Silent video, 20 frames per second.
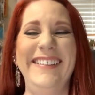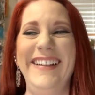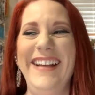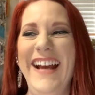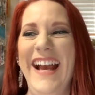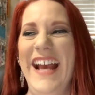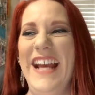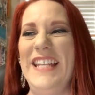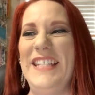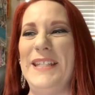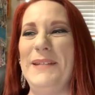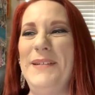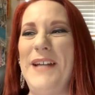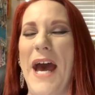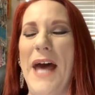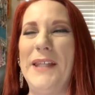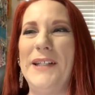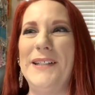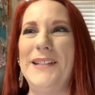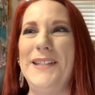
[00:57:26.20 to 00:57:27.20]
Get some color
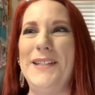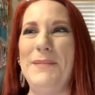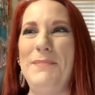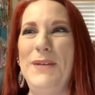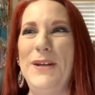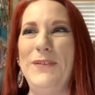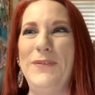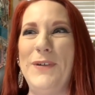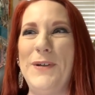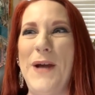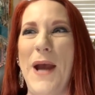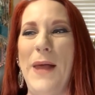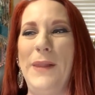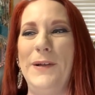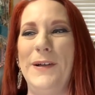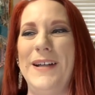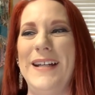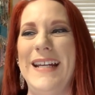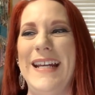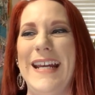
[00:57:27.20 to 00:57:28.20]
and some beautiful
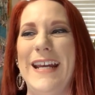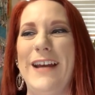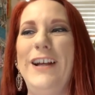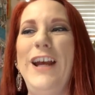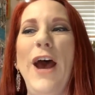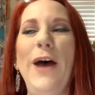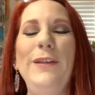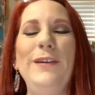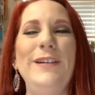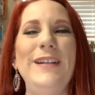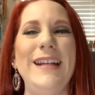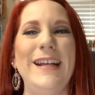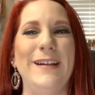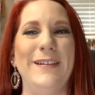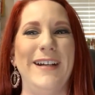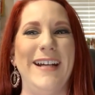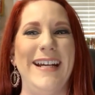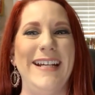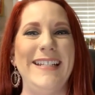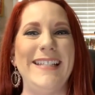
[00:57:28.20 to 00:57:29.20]
colory, colored
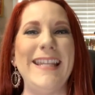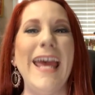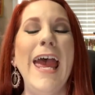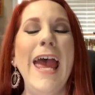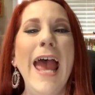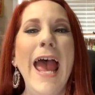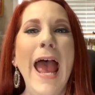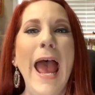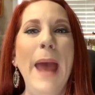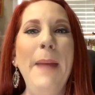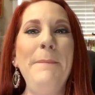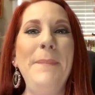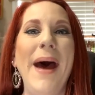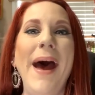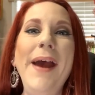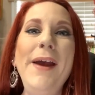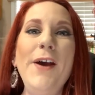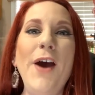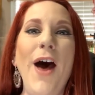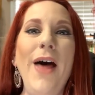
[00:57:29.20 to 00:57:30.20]
earrings. And by
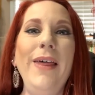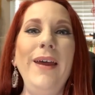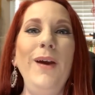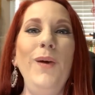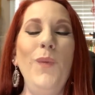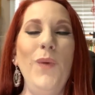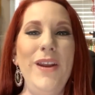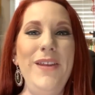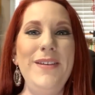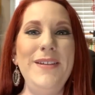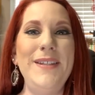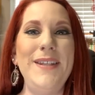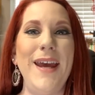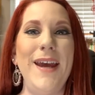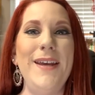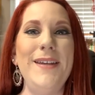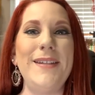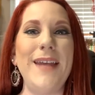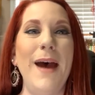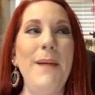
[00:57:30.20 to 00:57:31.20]
golly, one of these days,
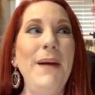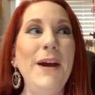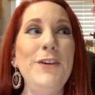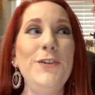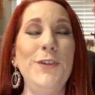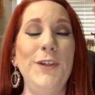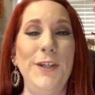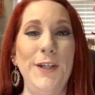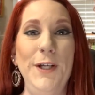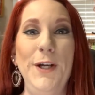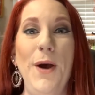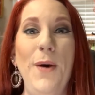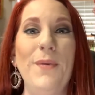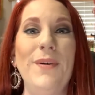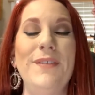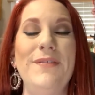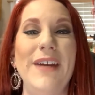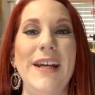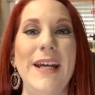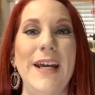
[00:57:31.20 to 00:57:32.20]
I'm actually going to go on a
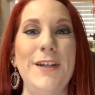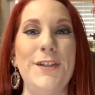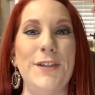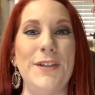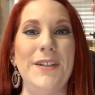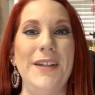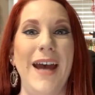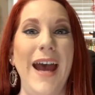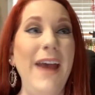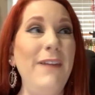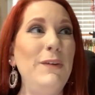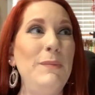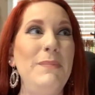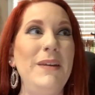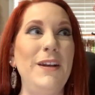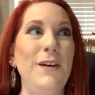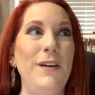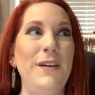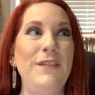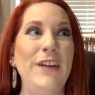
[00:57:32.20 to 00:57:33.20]
vacation. I haven't been on
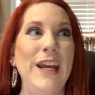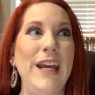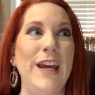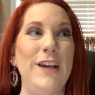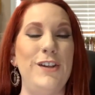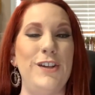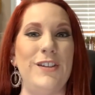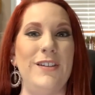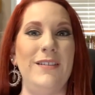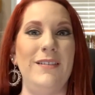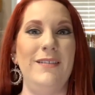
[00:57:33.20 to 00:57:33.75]
a vacation.